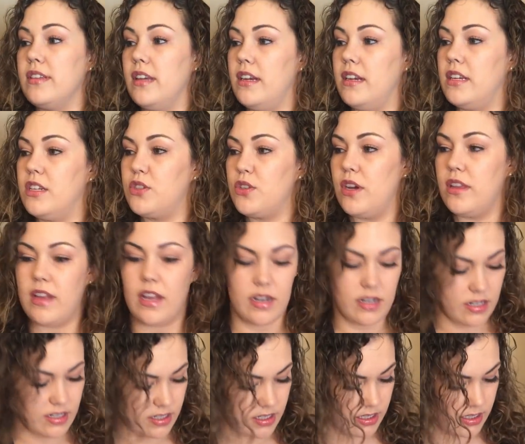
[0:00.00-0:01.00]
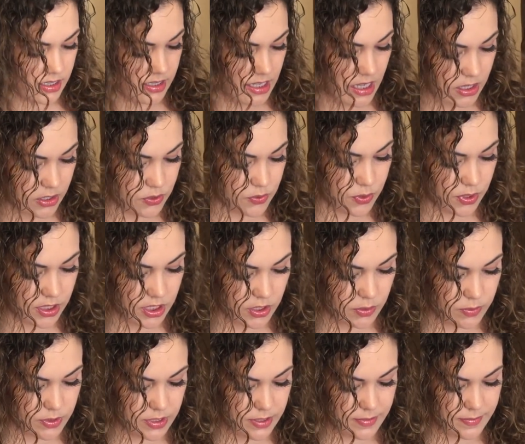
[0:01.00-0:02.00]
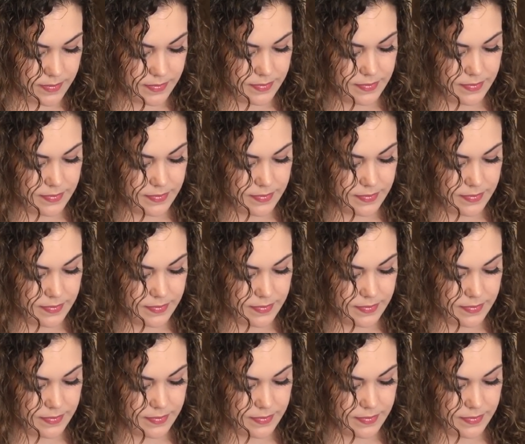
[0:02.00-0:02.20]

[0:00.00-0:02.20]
excited to try that because that looks really cute.